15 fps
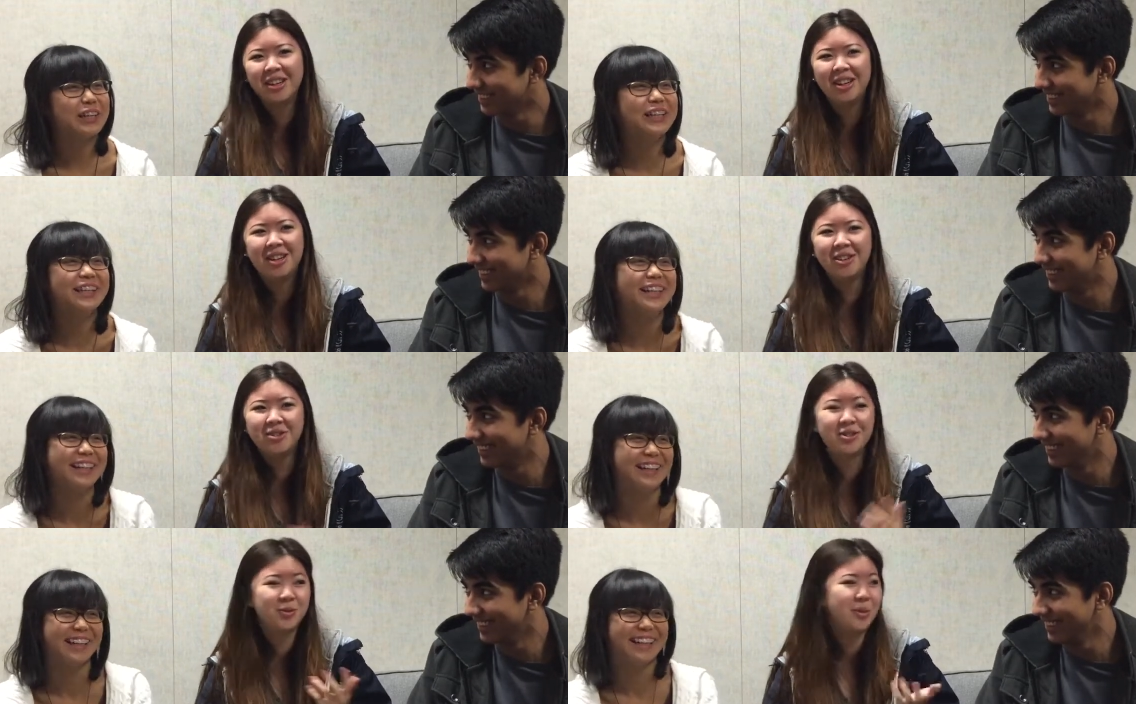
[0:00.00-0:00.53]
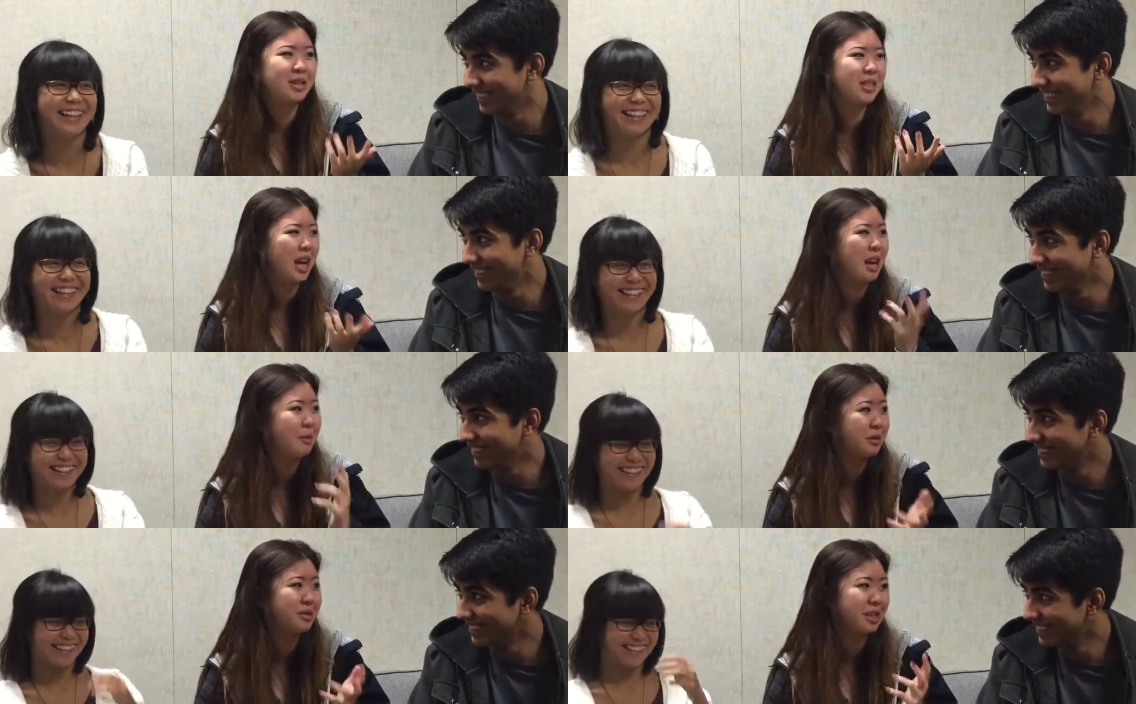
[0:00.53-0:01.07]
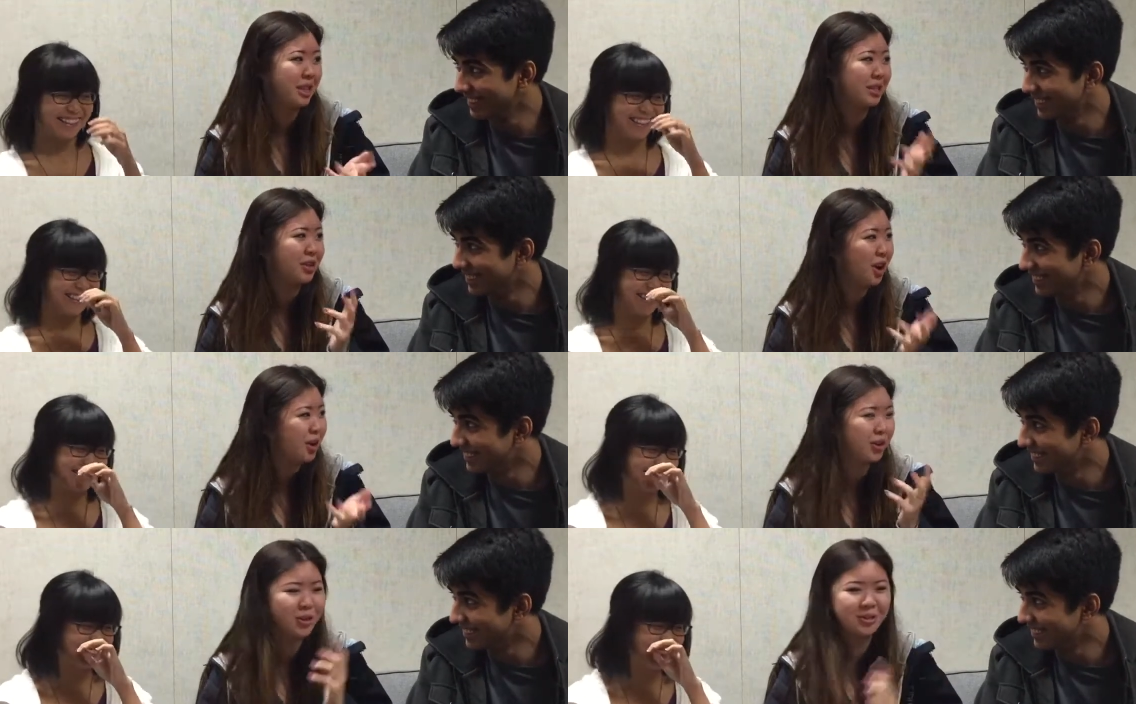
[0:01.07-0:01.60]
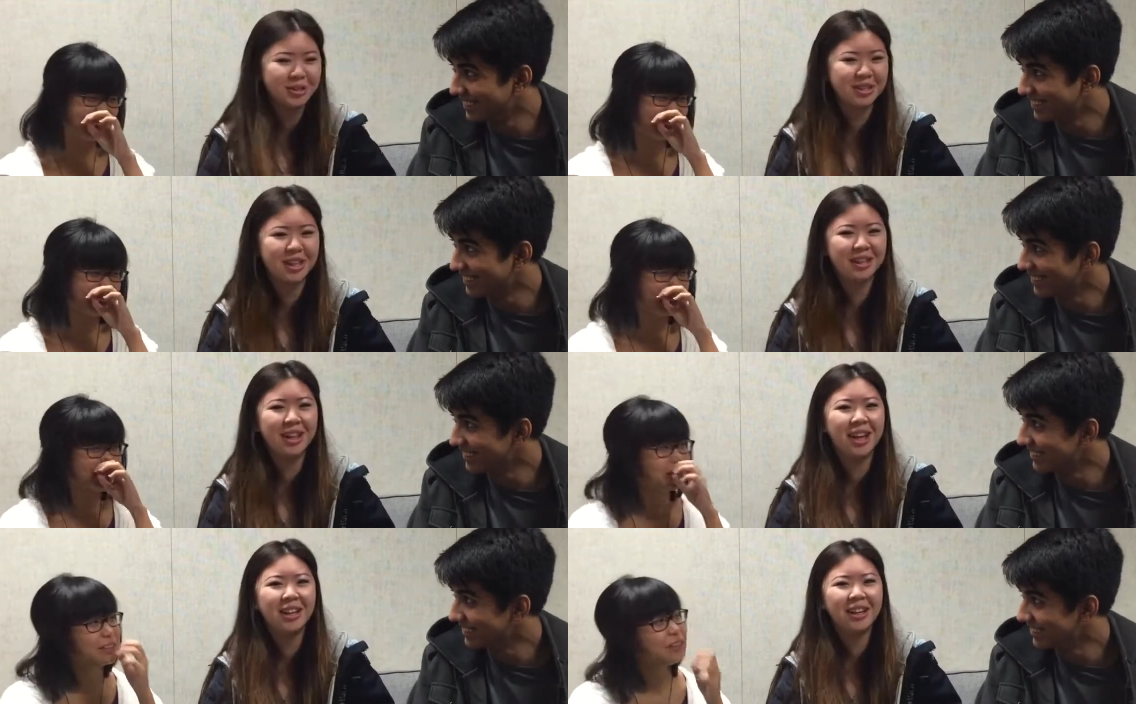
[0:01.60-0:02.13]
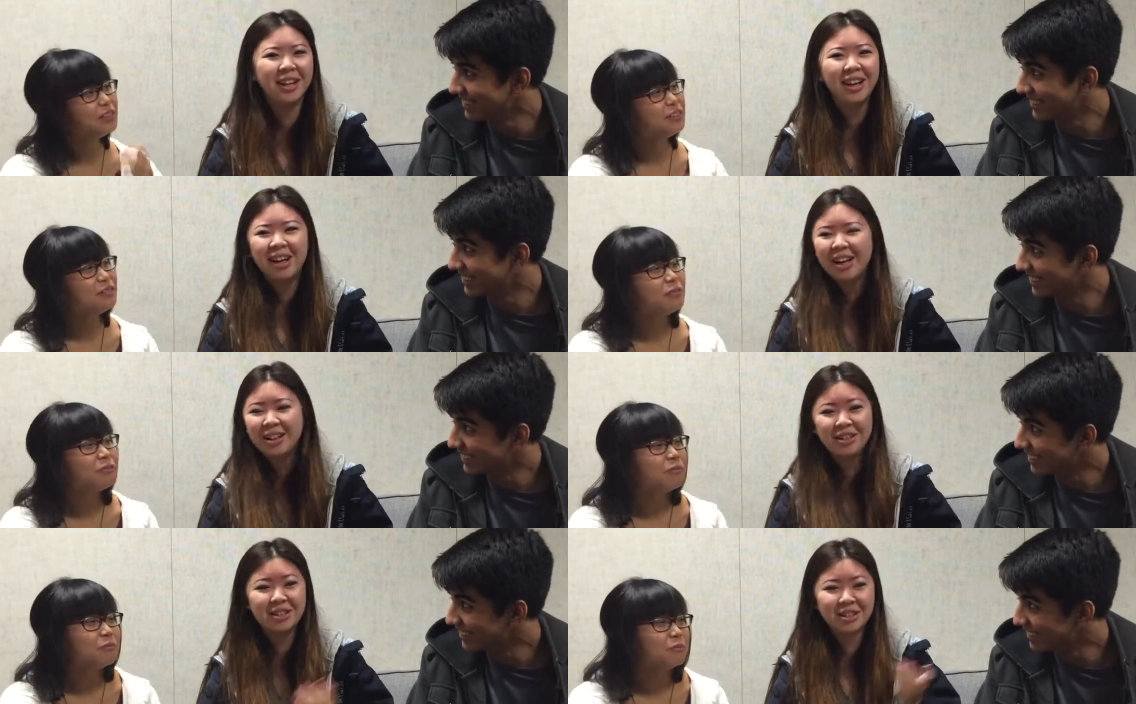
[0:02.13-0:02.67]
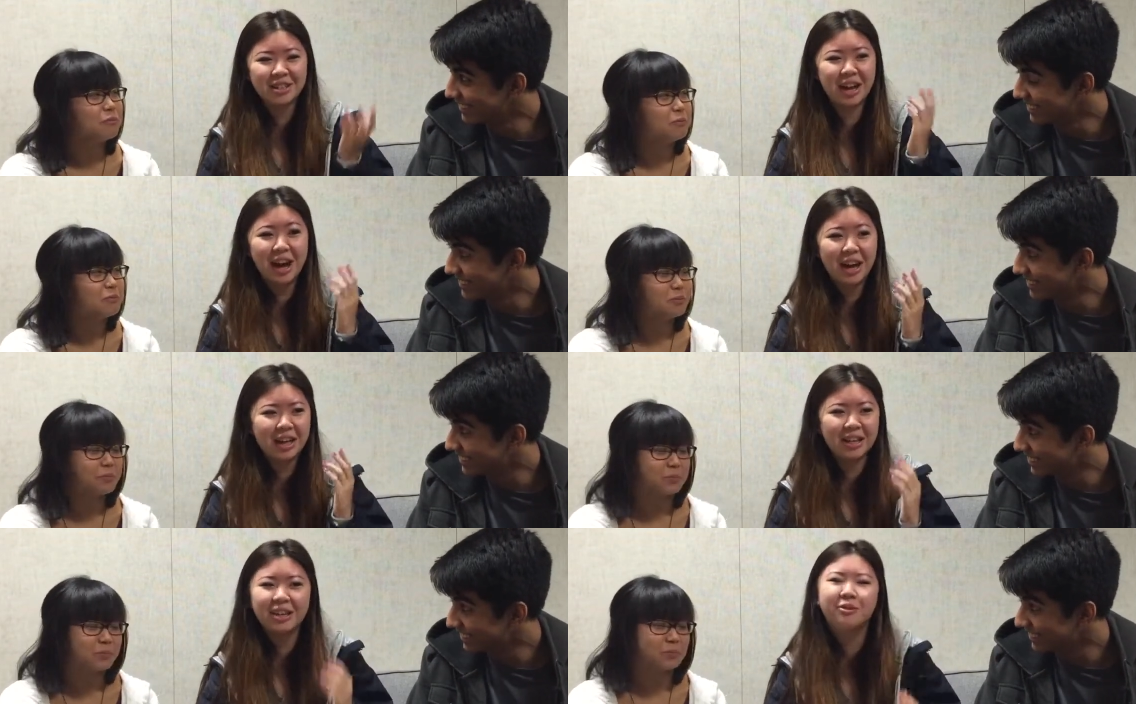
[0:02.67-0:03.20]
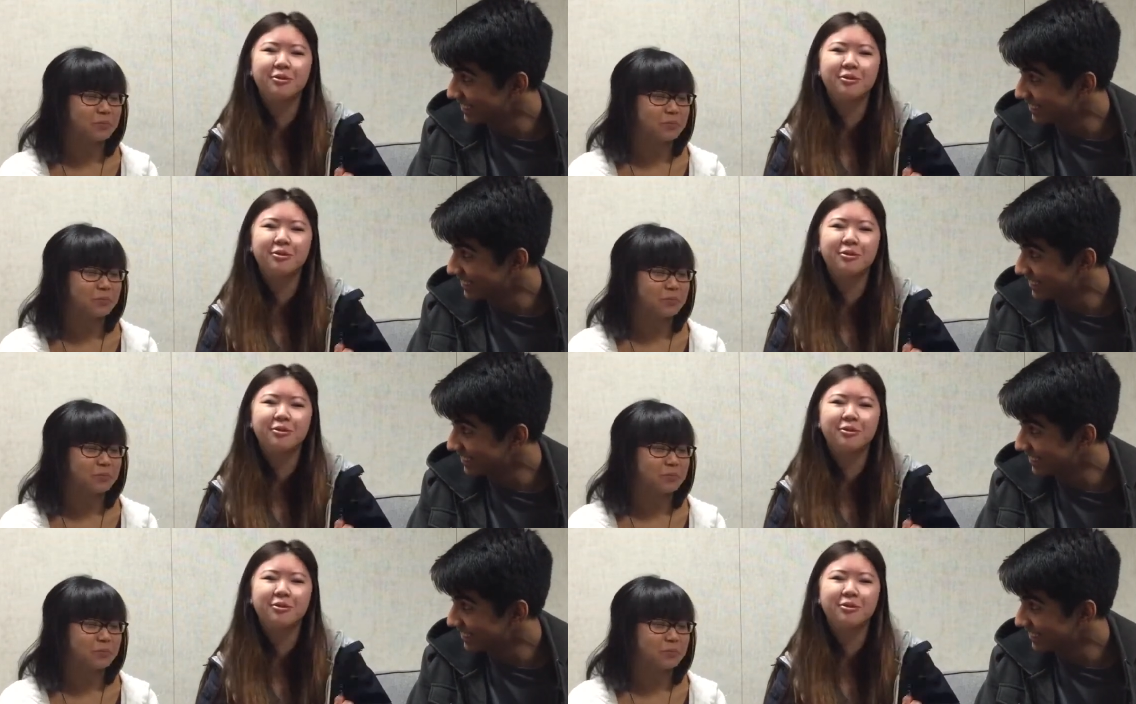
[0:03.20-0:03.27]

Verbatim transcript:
Speaker 1: this one time I was getting tacos, and then this guy.